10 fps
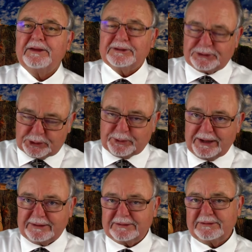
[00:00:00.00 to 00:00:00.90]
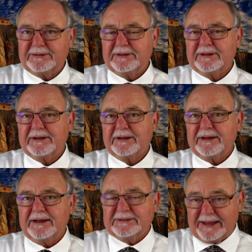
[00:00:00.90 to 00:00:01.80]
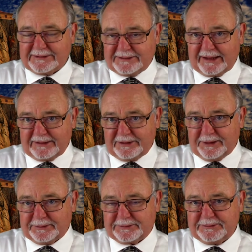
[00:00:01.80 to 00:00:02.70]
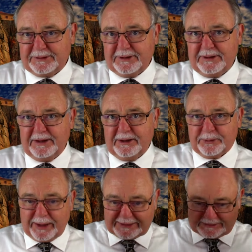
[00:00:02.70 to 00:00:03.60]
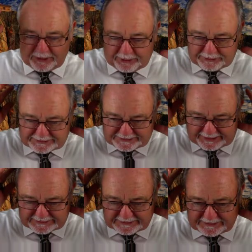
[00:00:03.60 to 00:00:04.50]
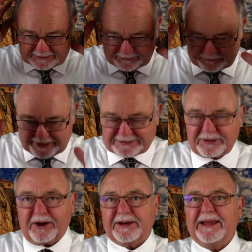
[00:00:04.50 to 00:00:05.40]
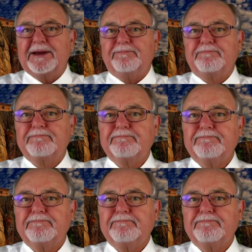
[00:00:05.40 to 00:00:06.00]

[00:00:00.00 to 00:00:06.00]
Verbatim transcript: Yeshua is that second goat who has all the sins confessed on him.